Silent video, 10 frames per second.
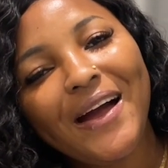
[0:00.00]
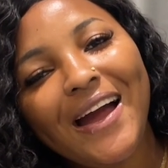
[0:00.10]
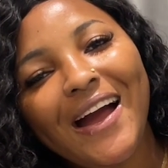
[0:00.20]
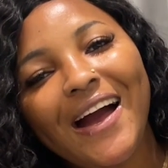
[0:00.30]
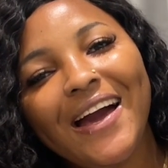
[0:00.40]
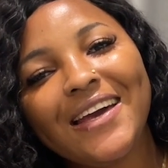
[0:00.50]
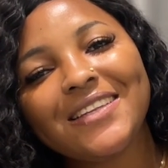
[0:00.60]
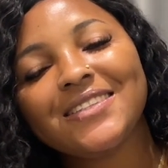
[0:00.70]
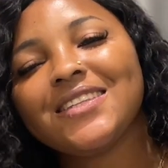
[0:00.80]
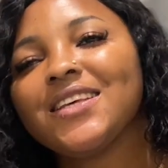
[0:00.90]
back,
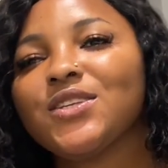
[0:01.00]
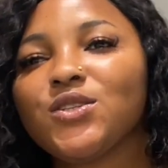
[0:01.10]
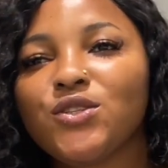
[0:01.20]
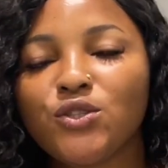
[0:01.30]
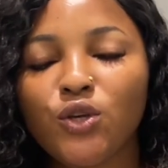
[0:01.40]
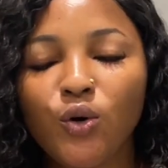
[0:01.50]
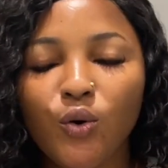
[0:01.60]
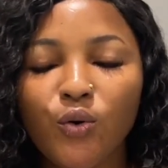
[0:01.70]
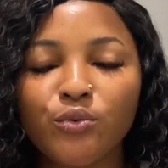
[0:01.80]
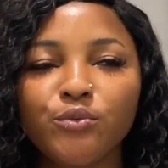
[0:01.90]
guys.
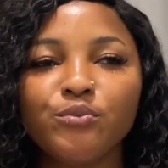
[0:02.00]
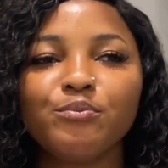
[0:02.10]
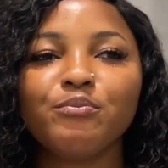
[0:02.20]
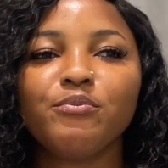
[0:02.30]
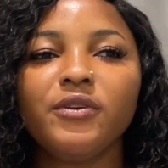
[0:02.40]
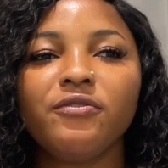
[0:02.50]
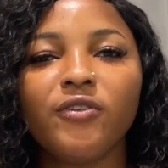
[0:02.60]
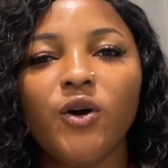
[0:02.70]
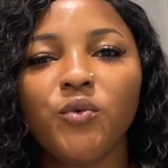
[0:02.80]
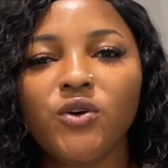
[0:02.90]
So
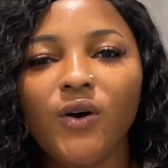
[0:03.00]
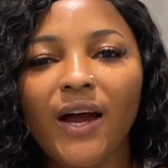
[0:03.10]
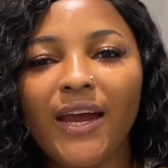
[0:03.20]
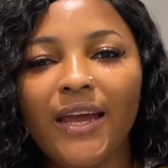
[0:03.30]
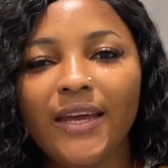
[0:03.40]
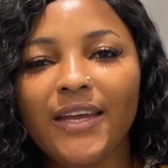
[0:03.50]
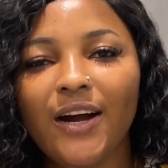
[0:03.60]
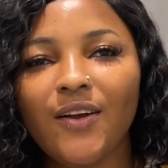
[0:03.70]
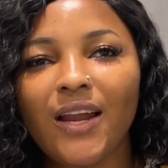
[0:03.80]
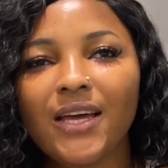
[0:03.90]
before we go ahead,
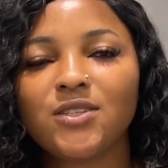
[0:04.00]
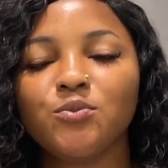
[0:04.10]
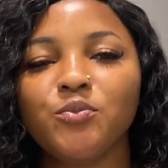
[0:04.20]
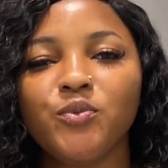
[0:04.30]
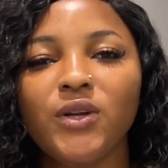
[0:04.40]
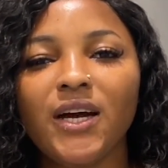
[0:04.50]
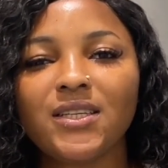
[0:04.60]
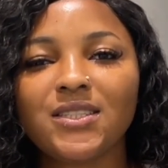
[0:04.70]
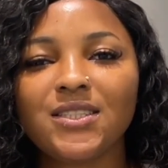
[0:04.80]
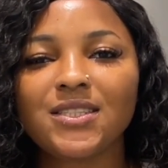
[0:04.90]
I would like to put out
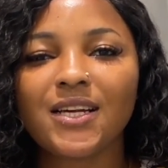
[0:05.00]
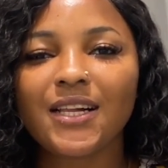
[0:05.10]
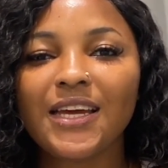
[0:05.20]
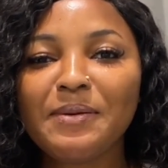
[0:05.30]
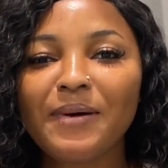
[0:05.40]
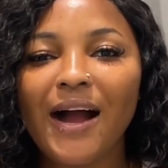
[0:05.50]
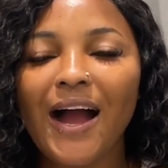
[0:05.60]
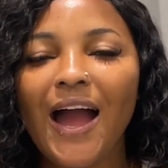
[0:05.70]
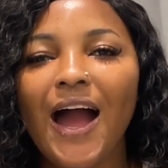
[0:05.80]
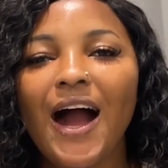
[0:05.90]
a
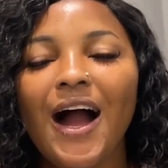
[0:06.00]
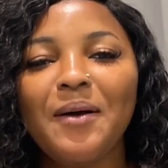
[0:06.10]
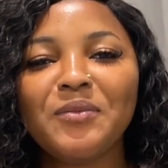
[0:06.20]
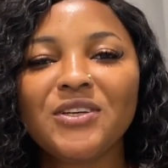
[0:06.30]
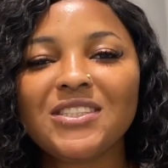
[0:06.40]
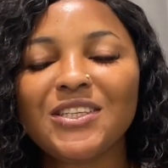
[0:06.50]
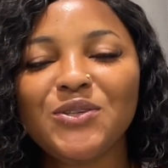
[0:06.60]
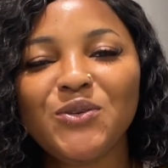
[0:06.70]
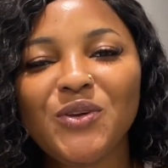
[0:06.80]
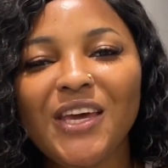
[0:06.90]
disclaimer. I'm not
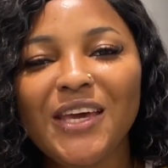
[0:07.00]
a UK